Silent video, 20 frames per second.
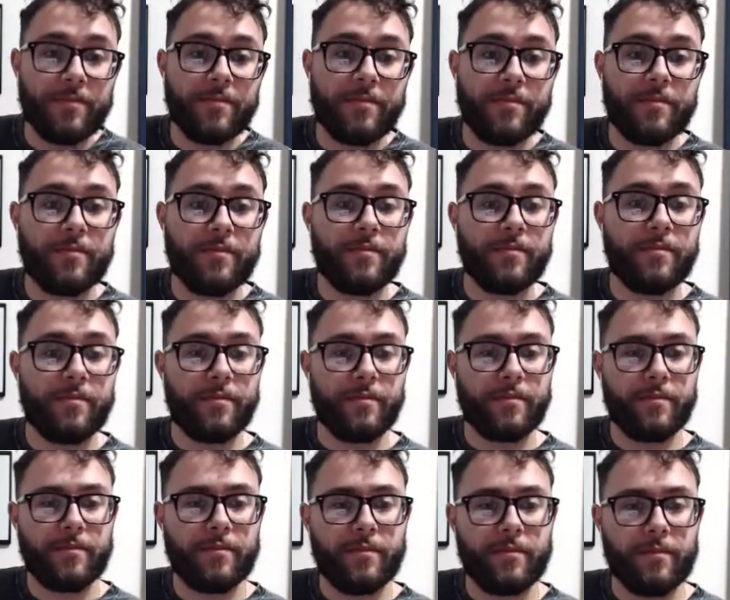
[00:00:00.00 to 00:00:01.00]

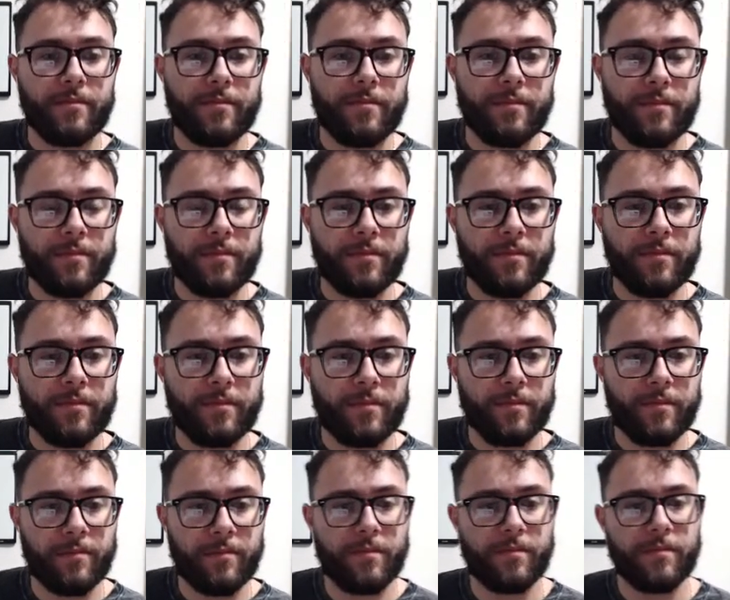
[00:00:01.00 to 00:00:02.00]

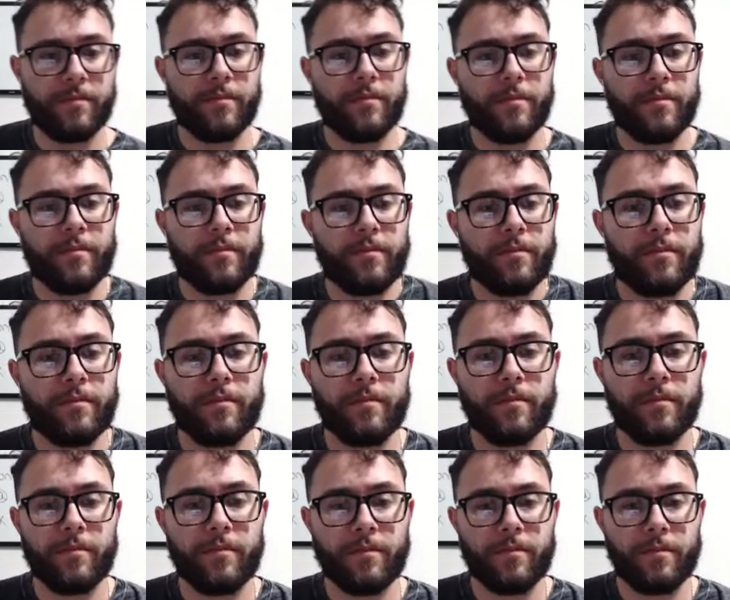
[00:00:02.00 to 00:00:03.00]

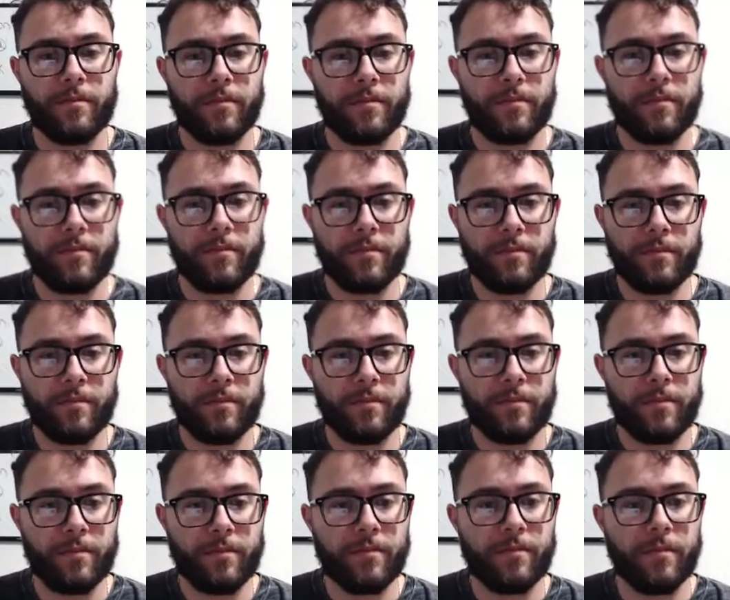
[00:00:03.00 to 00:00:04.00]

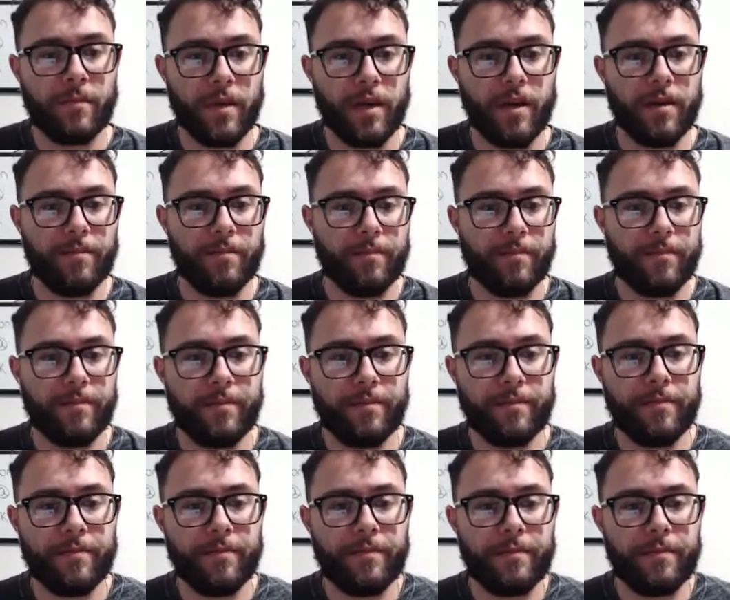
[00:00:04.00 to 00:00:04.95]
(silent)